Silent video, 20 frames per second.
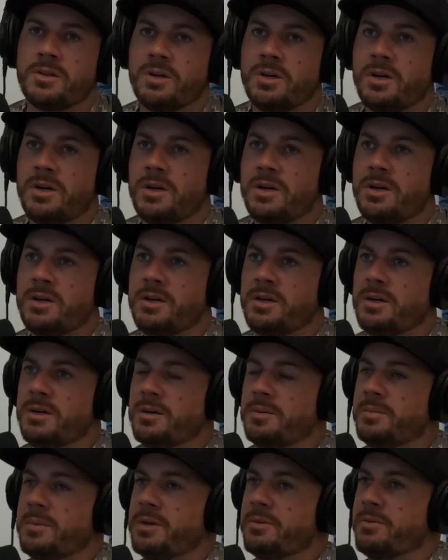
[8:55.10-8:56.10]

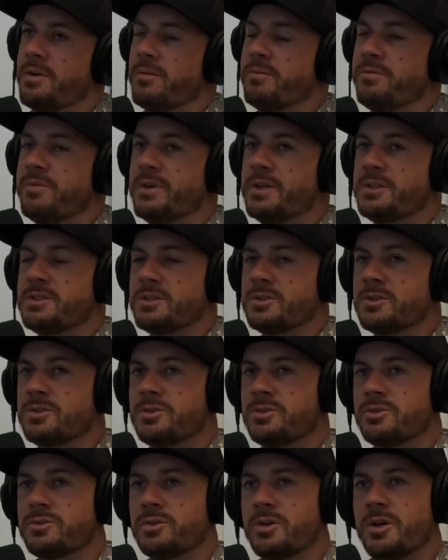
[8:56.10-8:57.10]
If I'm fishing
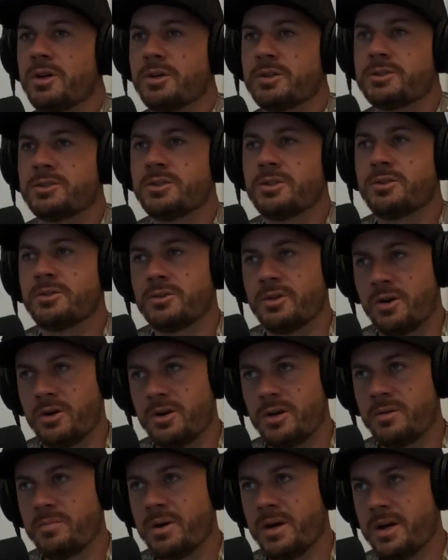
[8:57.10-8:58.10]
structure,
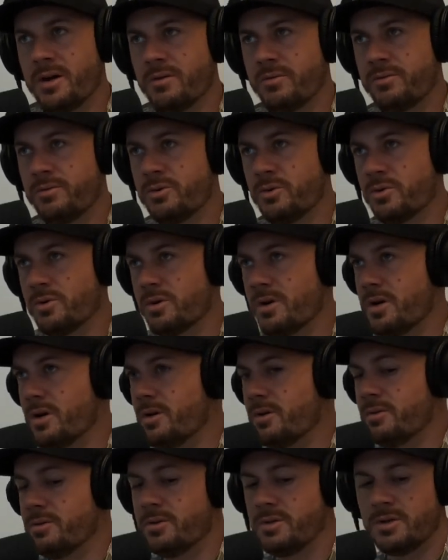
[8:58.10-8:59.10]
30-pound
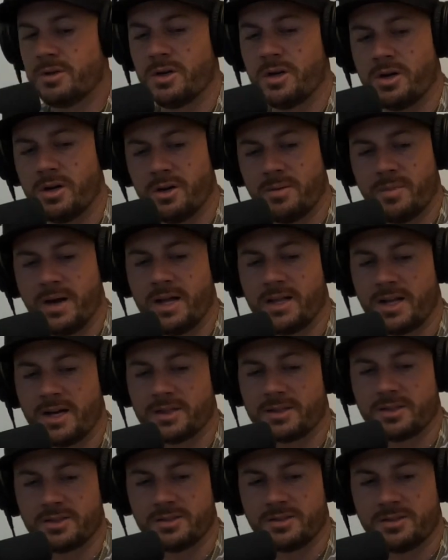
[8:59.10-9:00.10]
fluoro. I
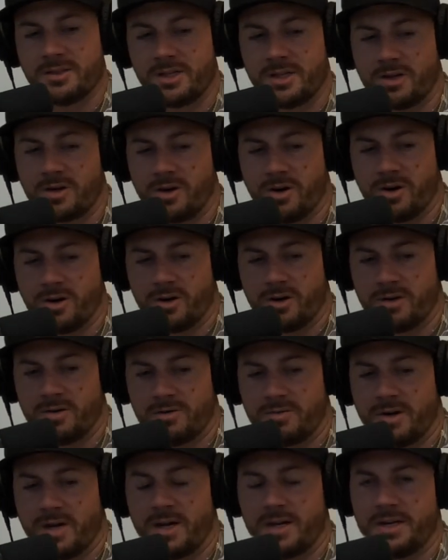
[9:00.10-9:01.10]
like this cigar
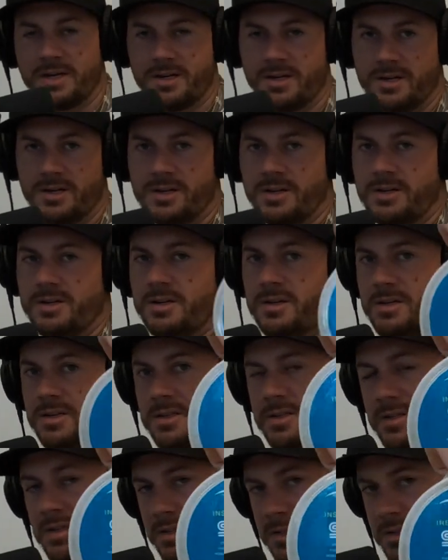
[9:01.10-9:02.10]
right here.
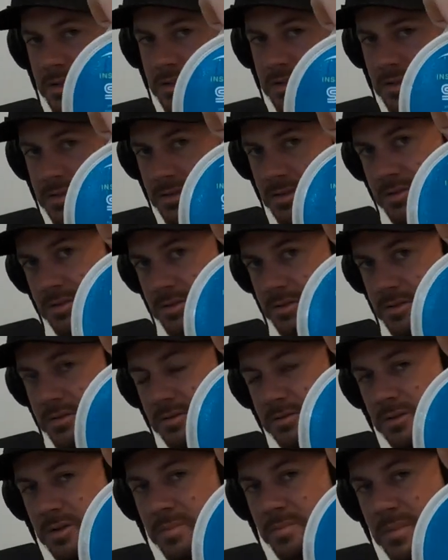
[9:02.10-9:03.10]
This is,
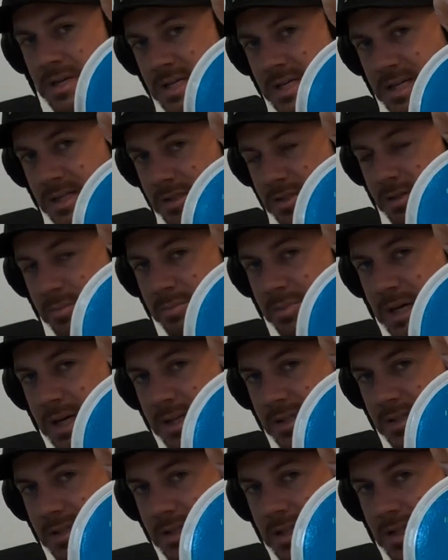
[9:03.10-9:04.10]
to me, it's the
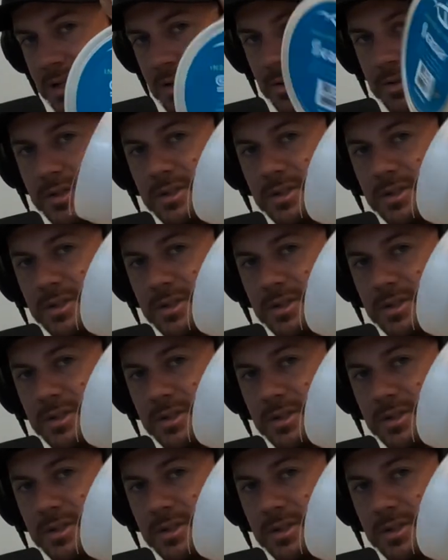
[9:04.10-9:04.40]
best deal.